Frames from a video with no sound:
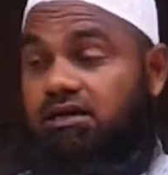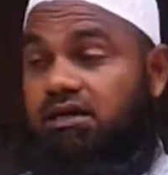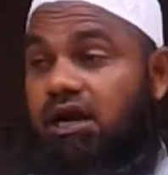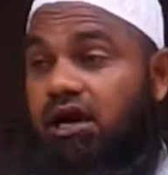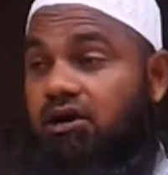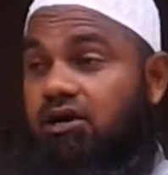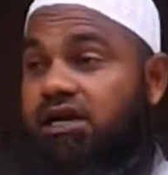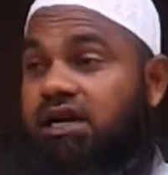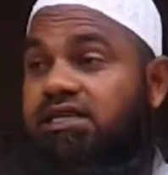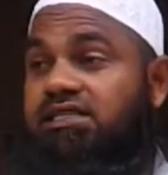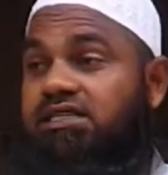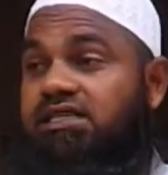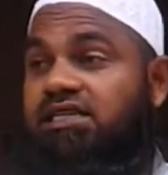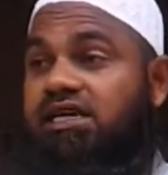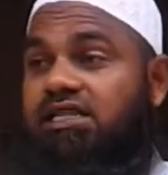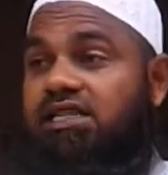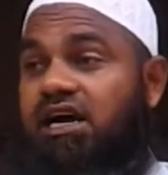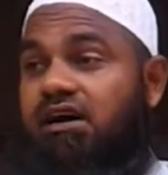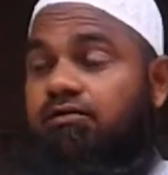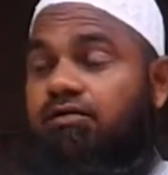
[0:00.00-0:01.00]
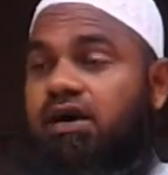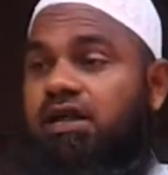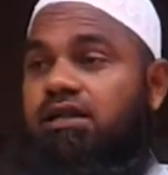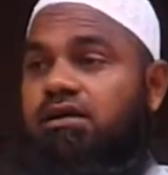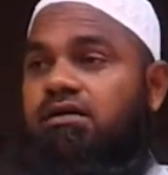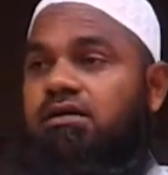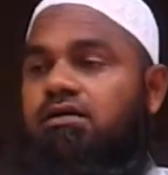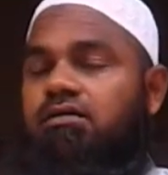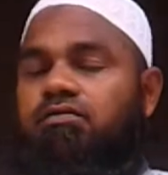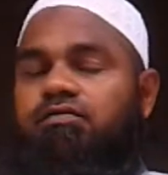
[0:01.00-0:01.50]
Now consider that
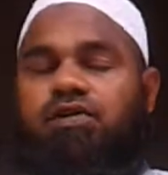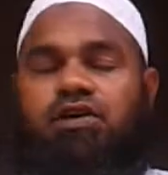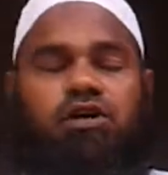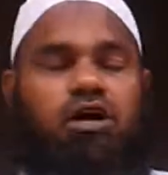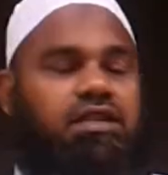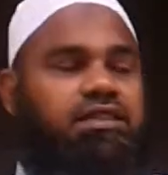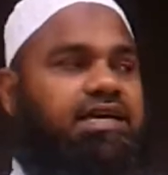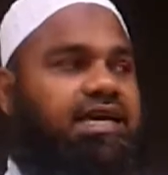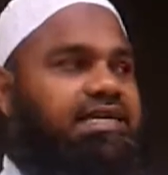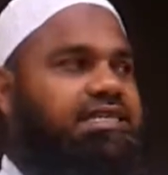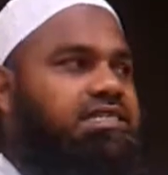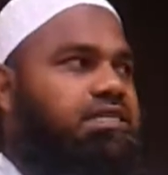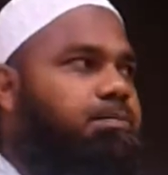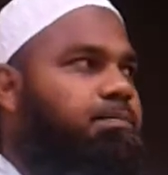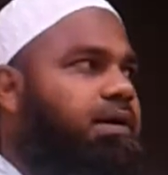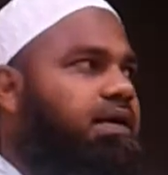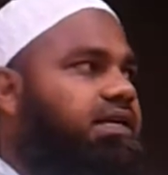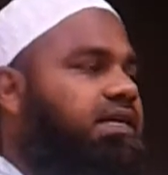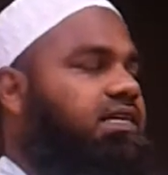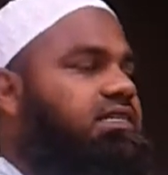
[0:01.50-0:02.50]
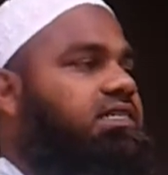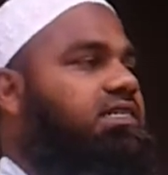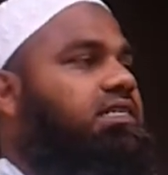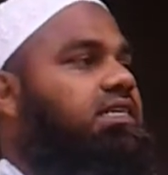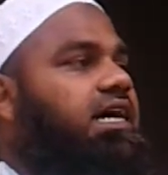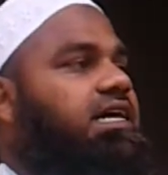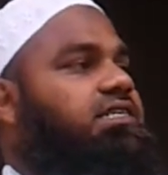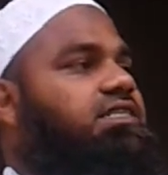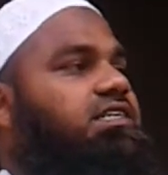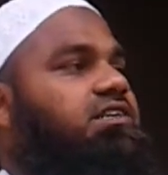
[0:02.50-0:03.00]
one, we got the independence
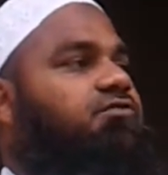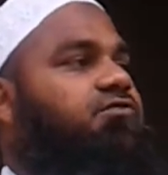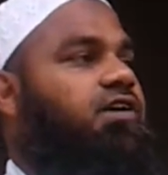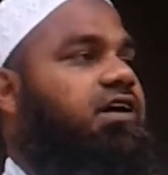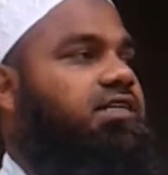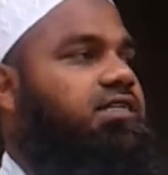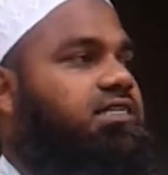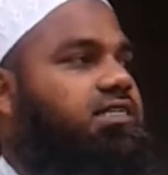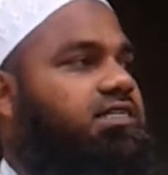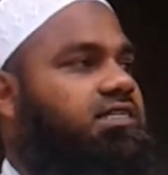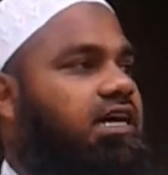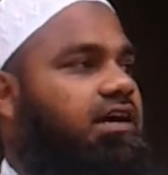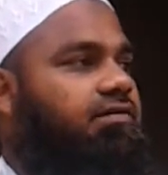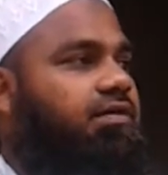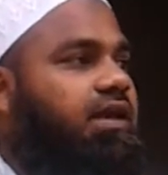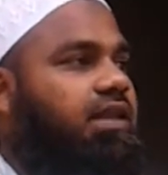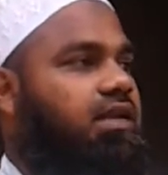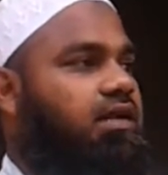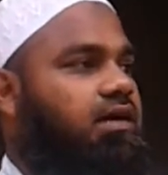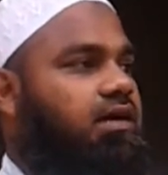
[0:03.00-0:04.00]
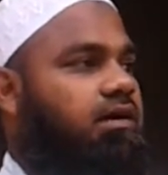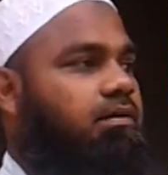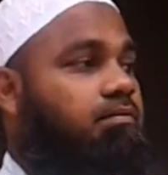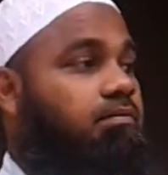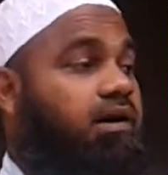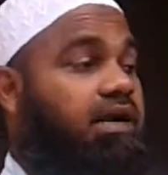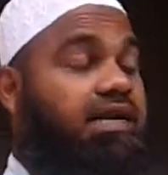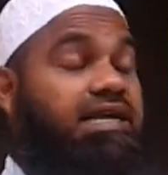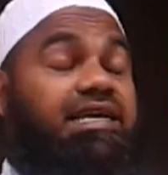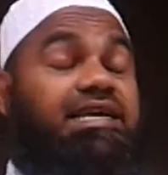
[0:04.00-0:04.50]
in 1947,
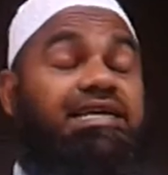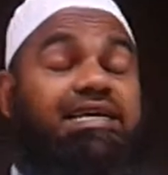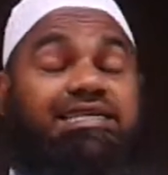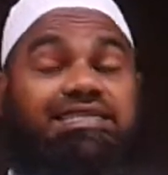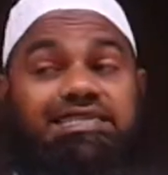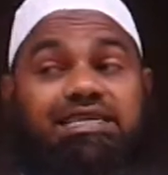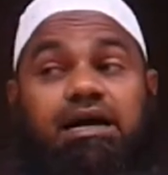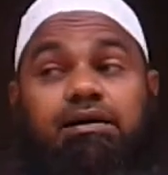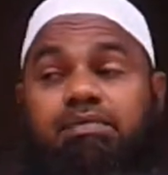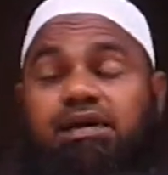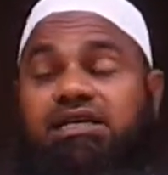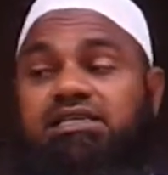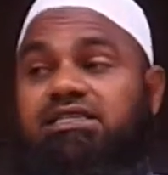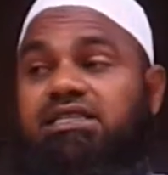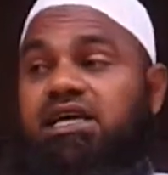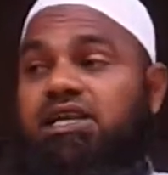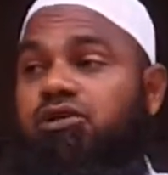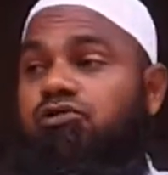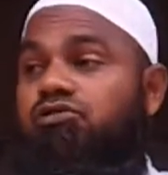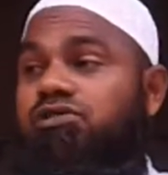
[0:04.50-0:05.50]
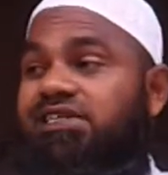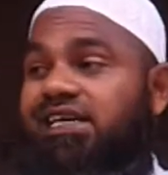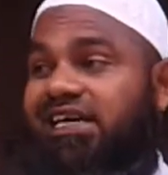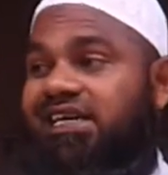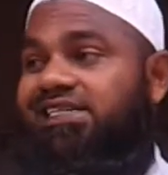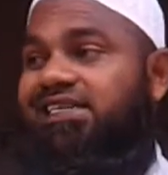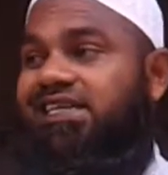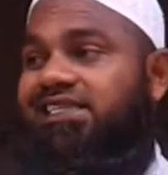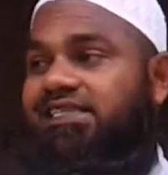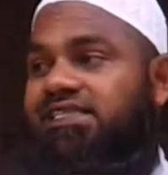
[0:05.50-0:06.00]
but he established the news
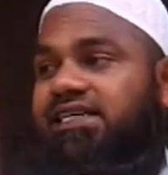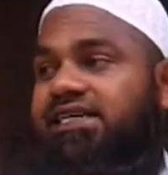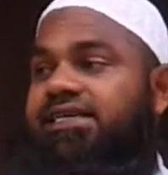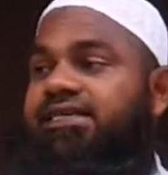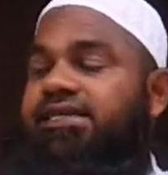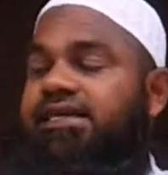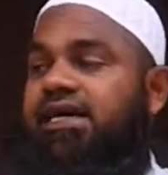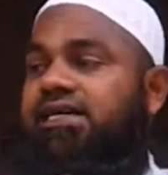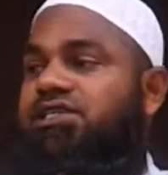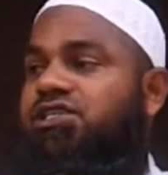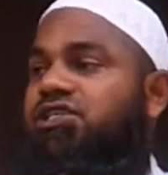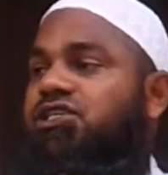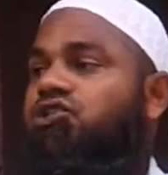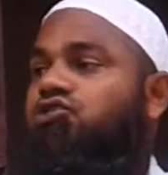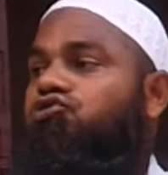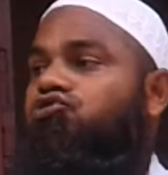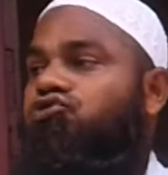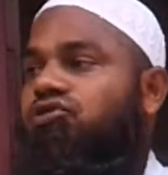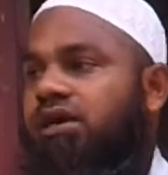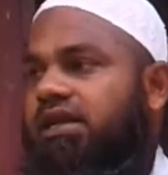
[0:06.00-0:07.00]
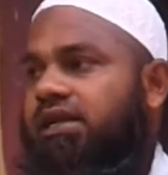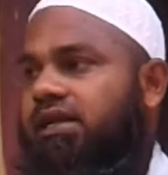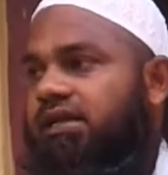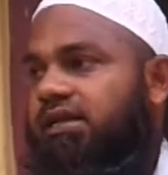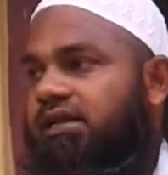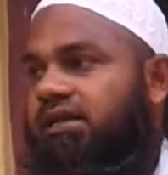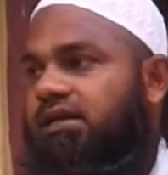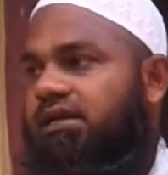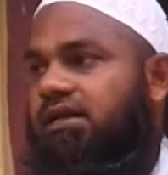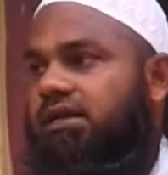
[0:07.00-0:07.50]
agency in 1912.
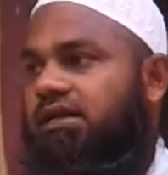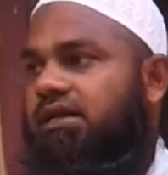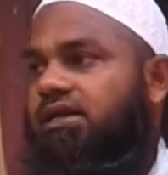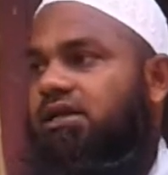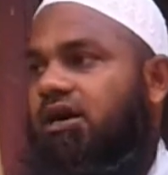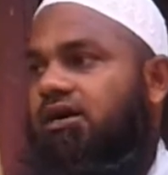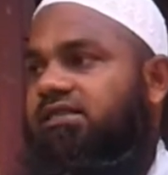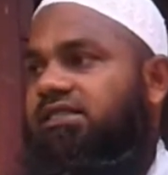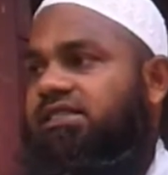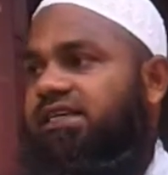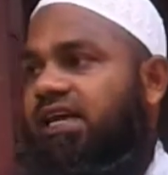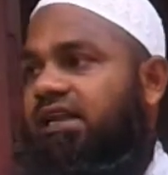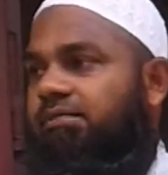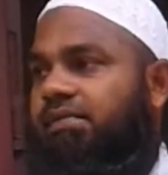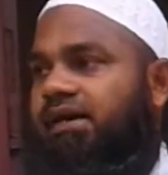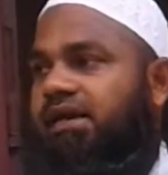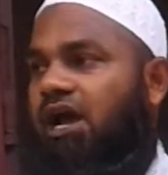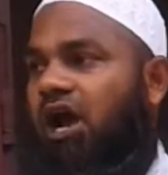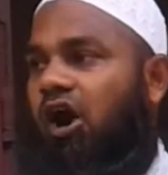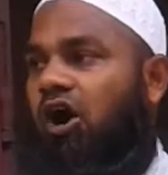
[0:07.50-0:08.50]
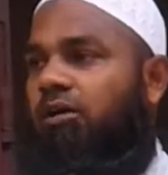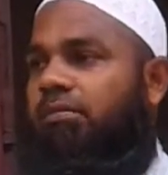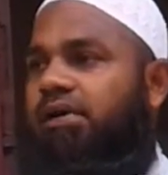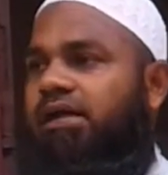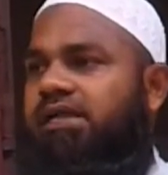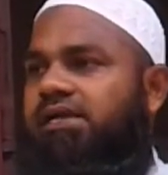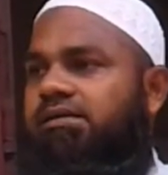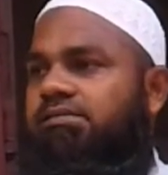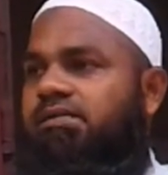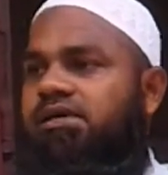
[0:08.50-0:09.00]
Now tell me how
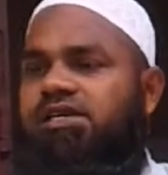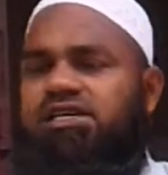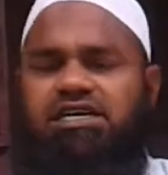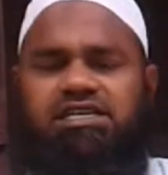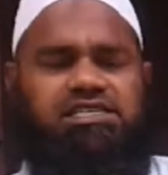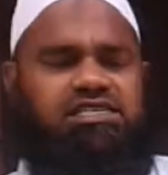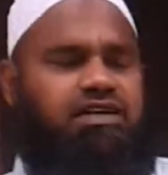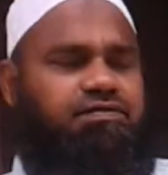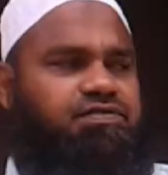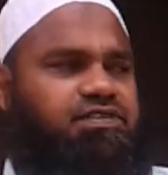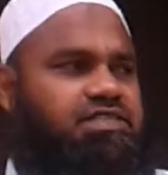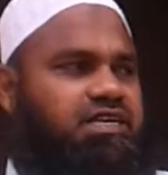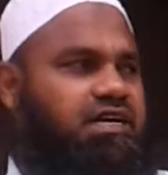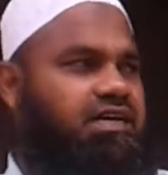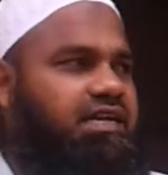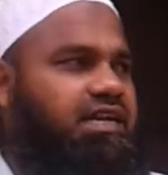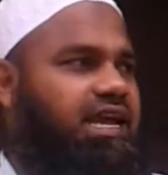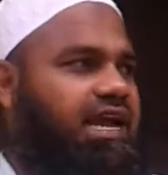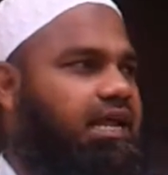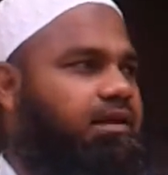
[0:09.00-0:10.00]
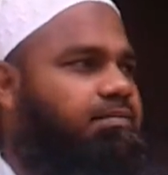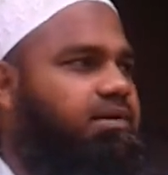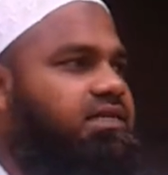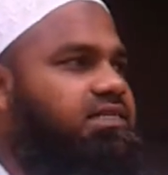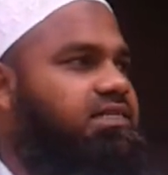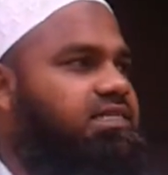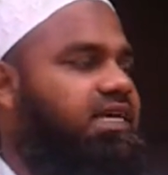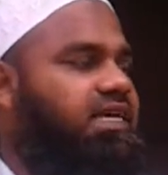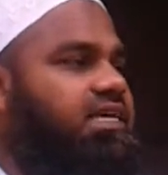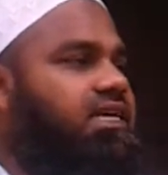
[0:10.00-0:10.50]
many years of struggle had
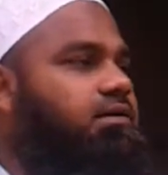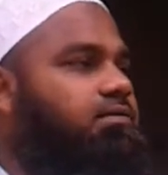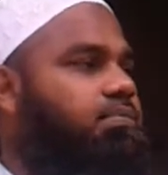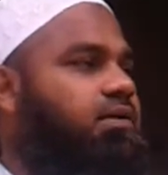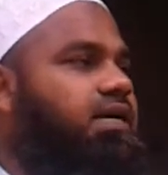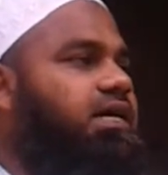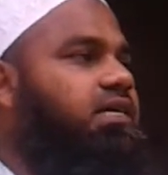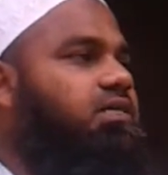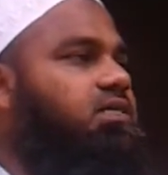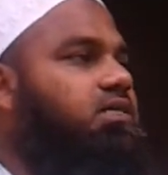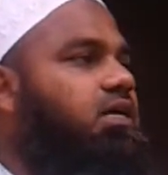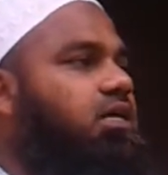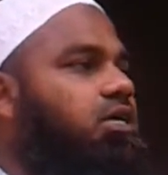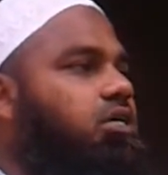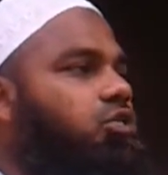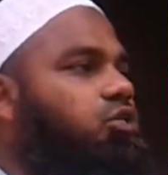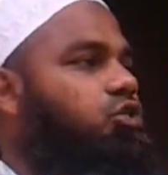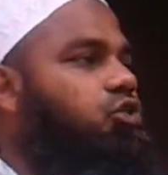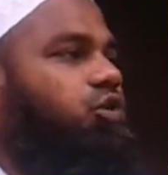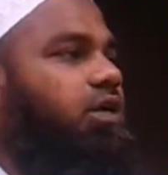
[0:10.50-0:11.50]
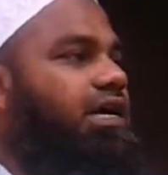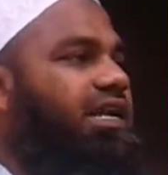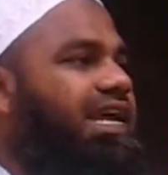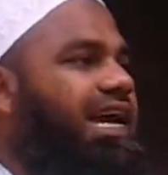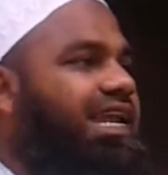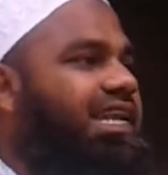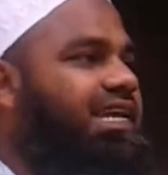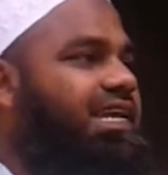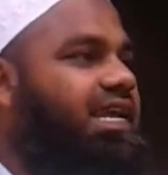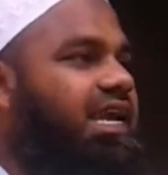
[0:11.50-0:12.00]
been taken place to
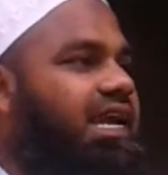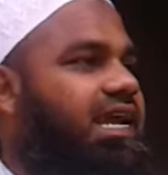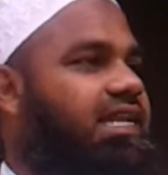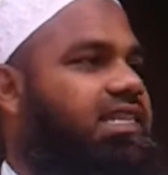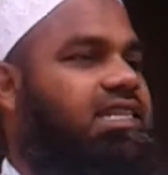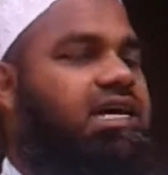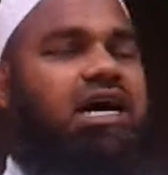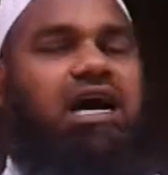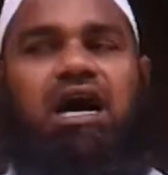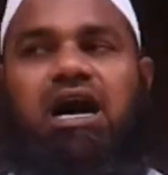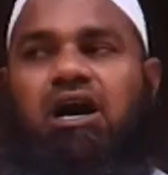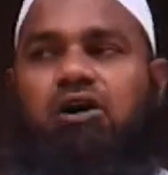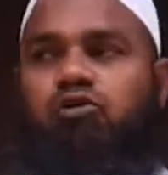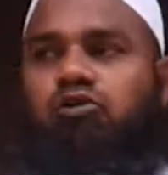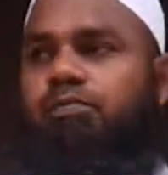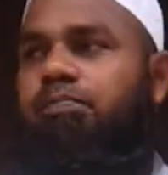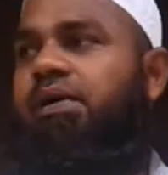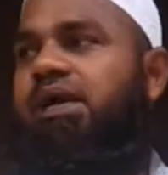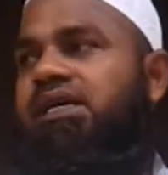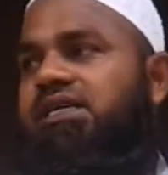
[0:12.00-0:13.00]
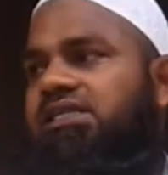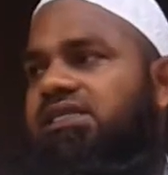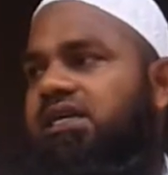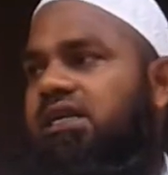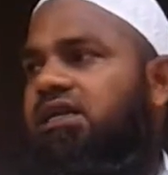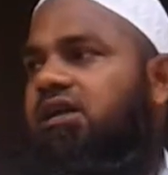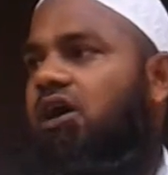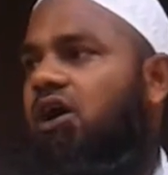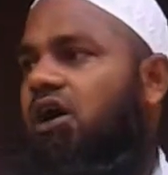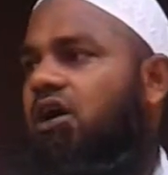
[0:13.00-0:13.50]
eradicate the
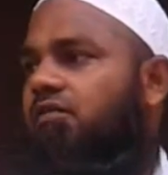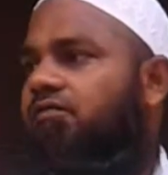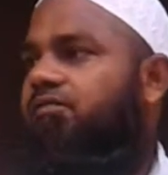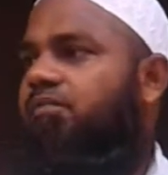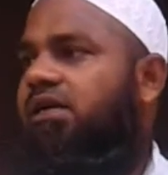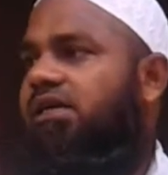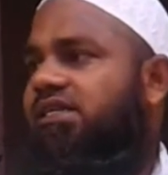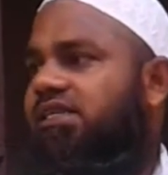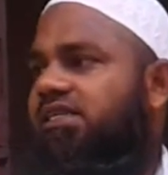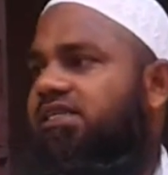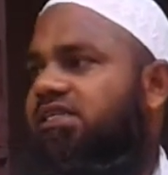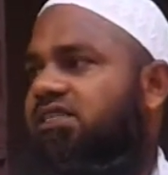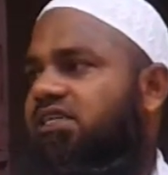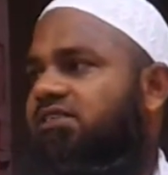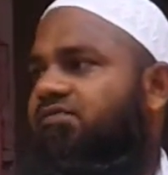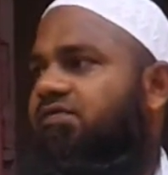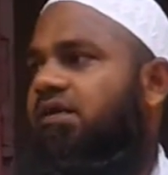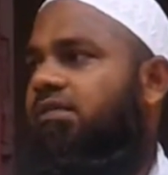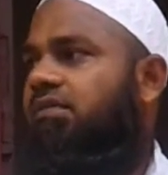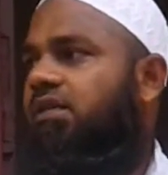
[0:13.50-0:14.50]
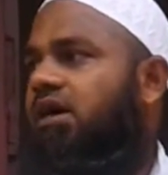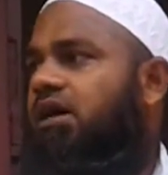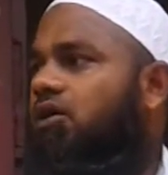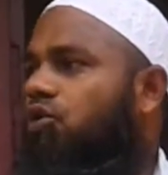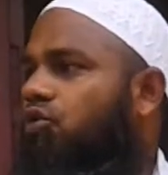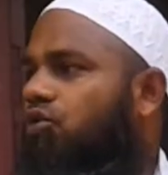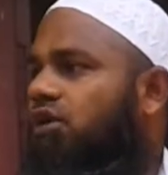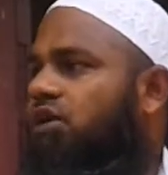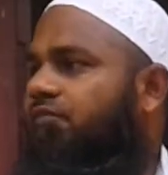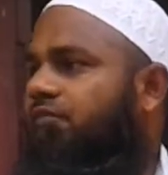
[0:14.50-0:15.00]
occupation of Britishers from the
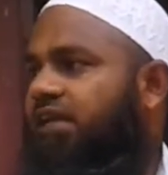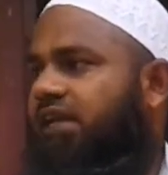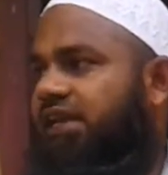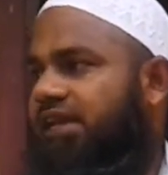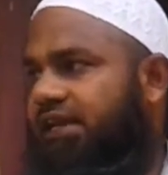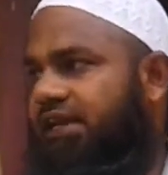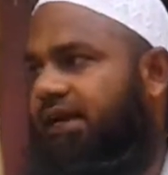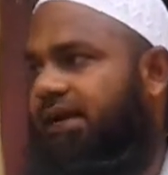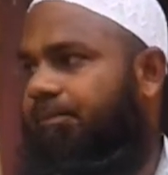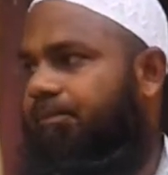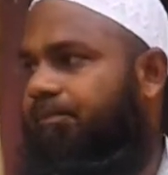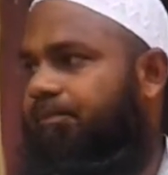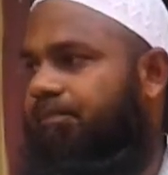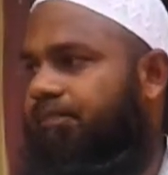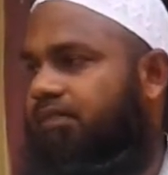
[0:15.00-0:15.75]
whole of India.